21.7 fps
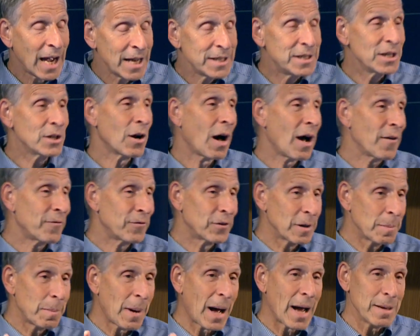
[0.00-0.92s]
I did
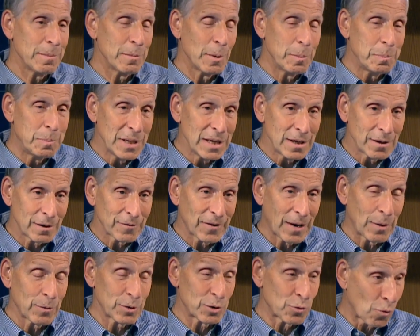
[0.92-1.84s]
offer to buy him a beer
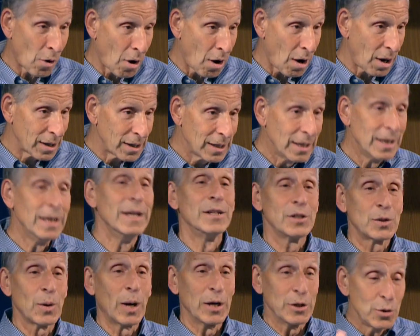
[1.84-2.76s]
if I was wrong,
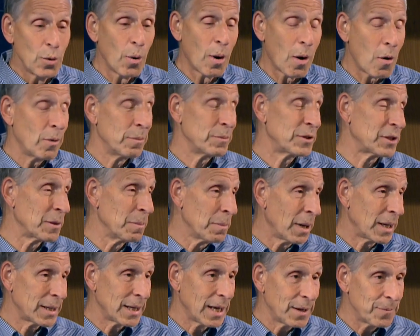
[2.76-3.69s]
so I do owe him
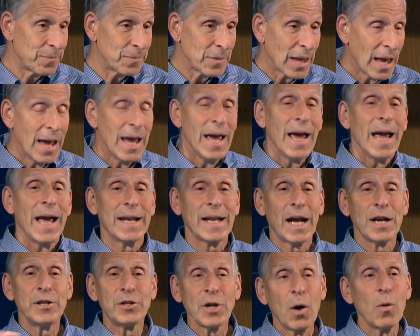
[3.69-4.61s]
some money.
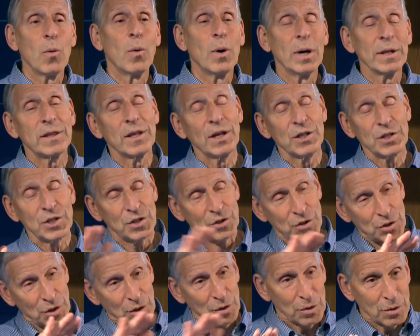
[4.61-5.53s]
And I don't want this
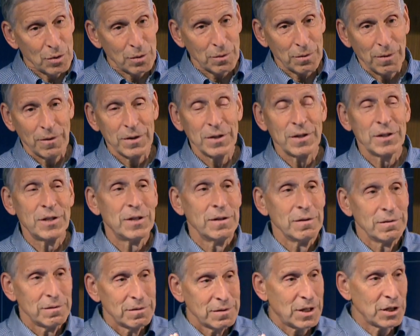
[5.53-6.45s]
to
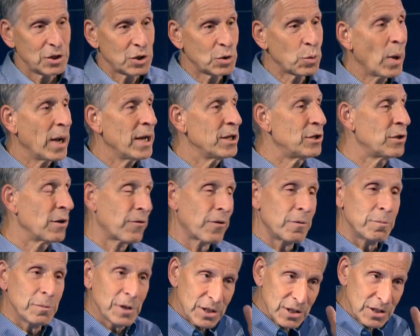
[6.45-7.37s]
dissuade you
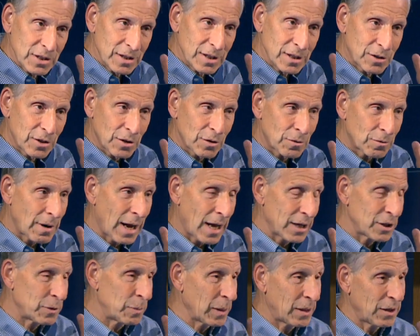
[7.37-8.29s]
from listening to the
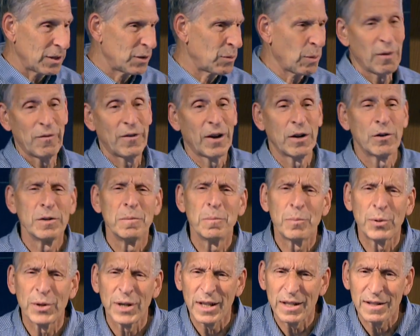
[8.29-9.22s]
rest because, well, if I
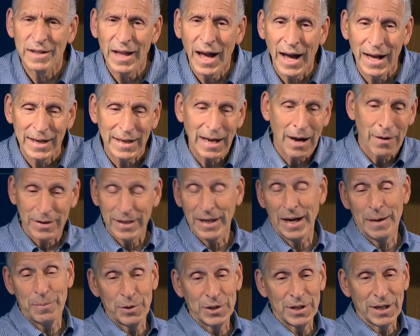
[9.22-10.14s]
couldn't predict that, how
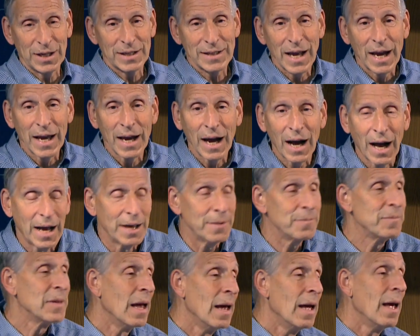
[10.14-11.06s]
can I predict AI? I
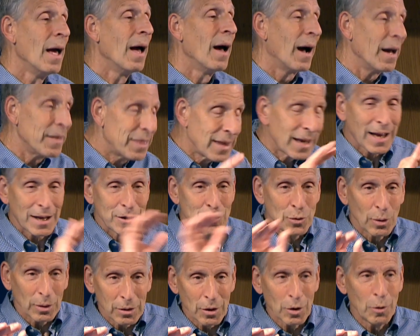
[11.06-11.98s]
think I
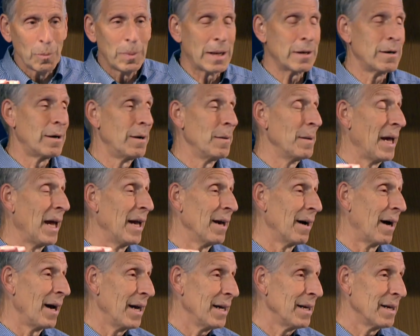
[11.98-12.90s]
do a little better on
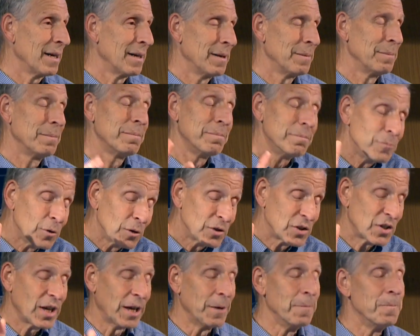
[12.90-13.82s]
AI.
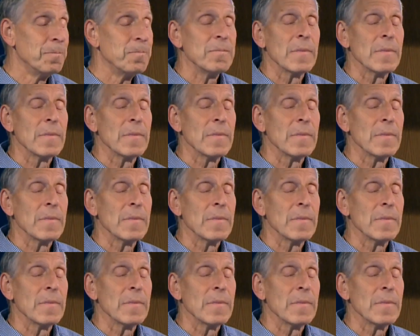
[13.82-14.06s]
We'll see.